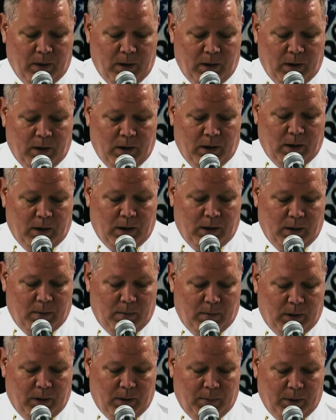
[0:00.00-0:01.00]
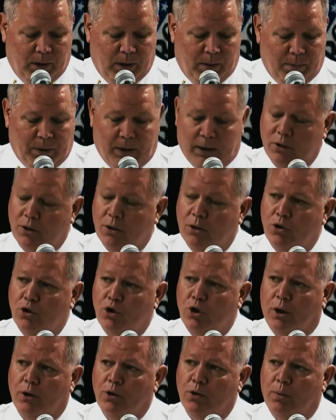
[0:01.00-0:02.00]
I'm not
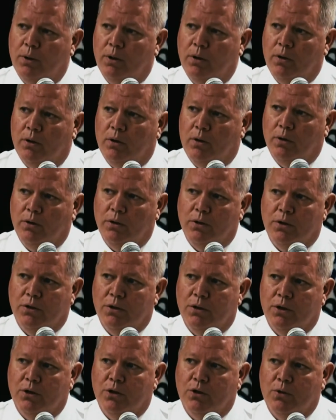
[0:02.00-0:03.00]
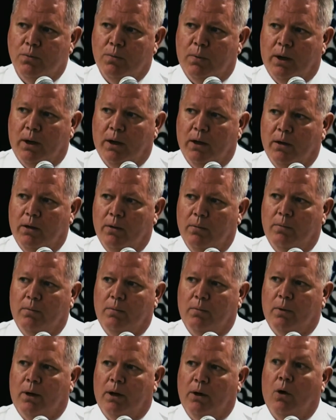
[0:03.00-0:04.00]
passing judgment on the decisions
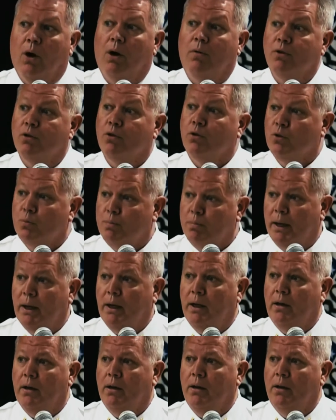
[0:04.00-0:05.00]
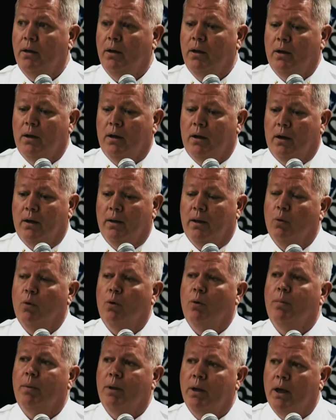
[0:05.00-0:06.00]
my officers made.
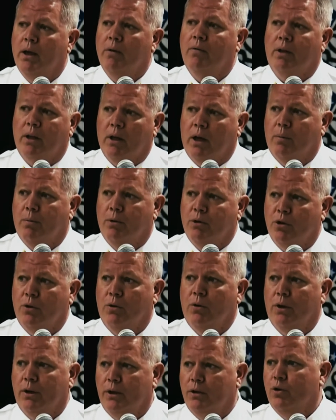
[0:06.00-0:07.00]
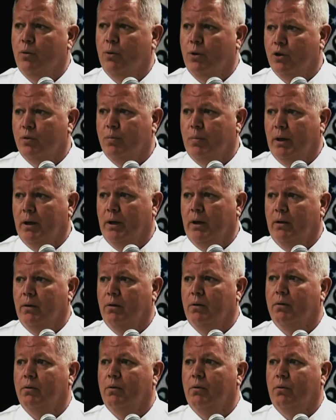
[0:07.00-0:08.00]
They will be given the opportunity to
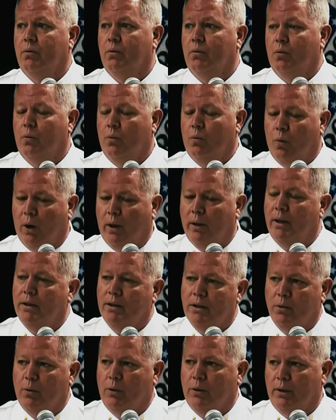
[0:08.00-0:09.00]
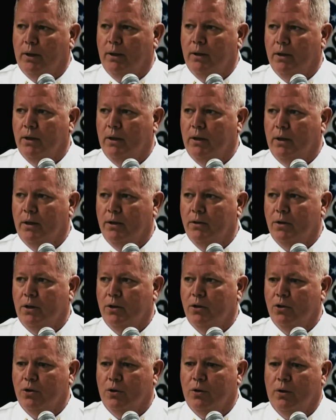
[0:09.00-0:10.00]
explain why they did what they did,
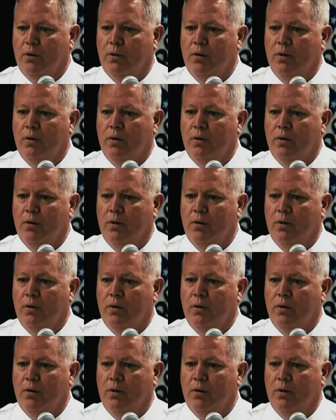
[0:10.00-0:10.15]
as they